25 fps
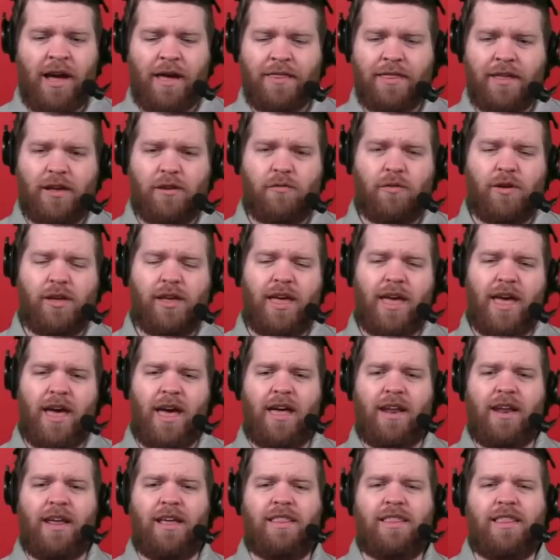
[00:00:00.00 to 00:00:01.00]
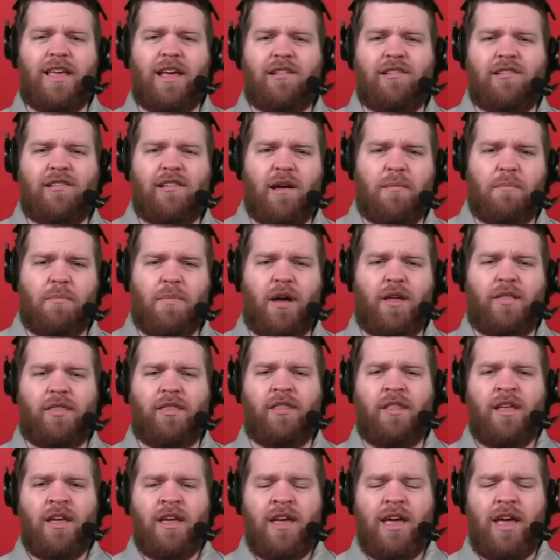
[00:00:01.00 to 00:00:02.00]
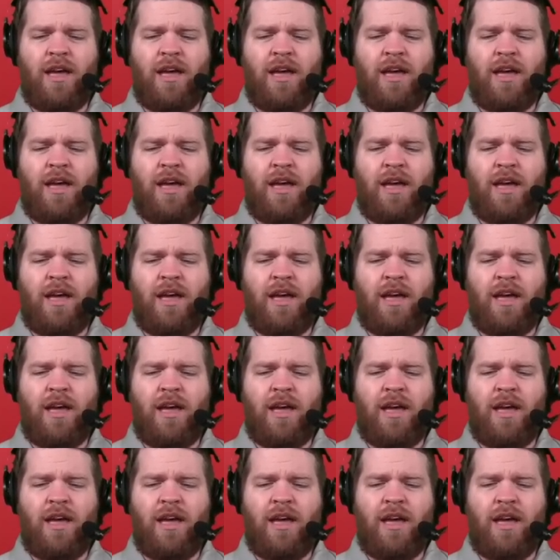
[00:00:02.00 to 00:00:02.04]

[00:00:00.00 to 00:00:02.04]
I think we can. Hit that sub button,